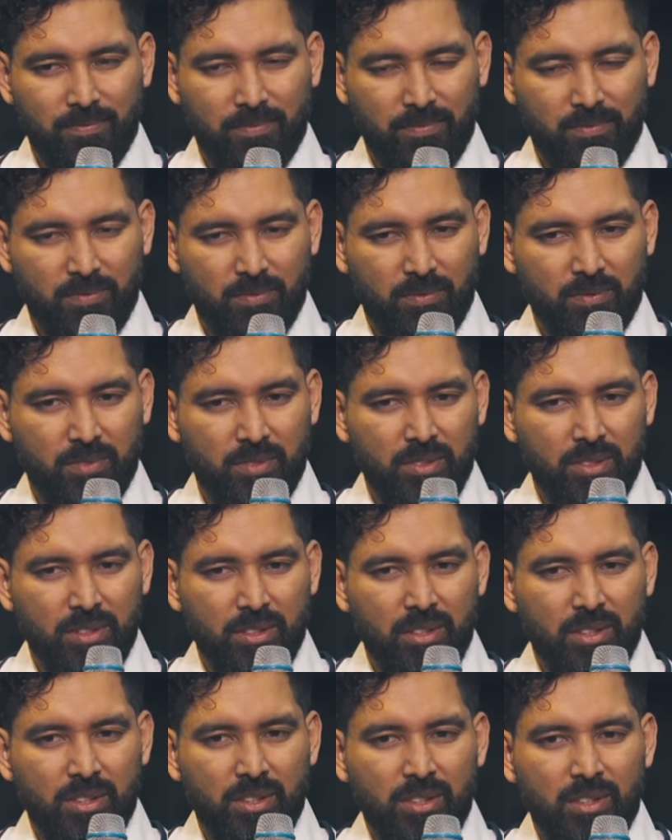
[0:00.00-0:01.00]

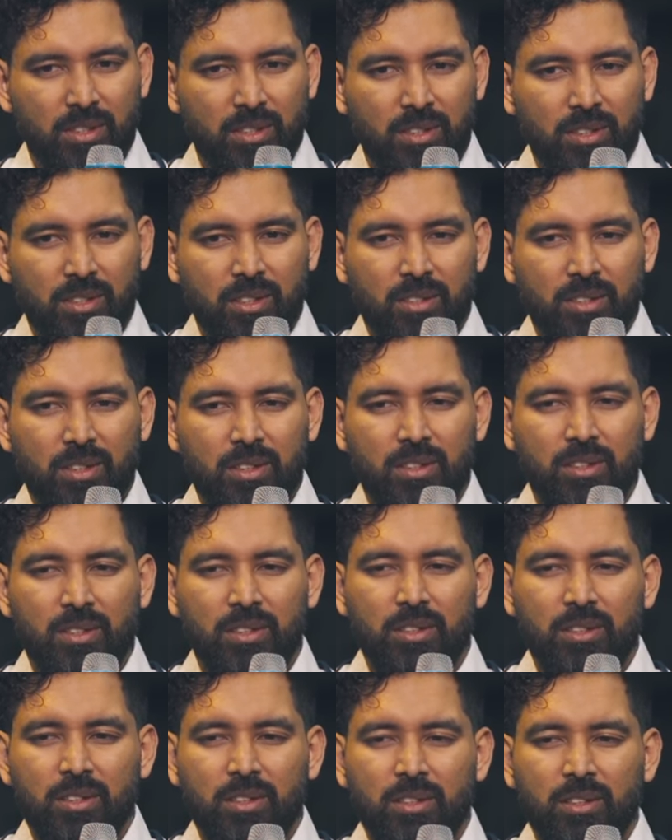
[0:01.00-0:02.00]

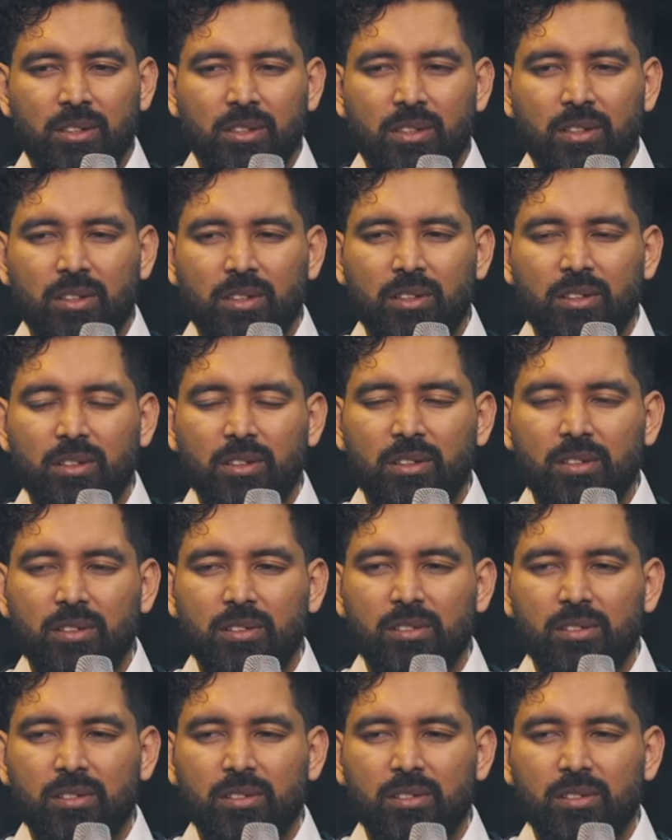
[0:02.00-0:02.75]
[no speech]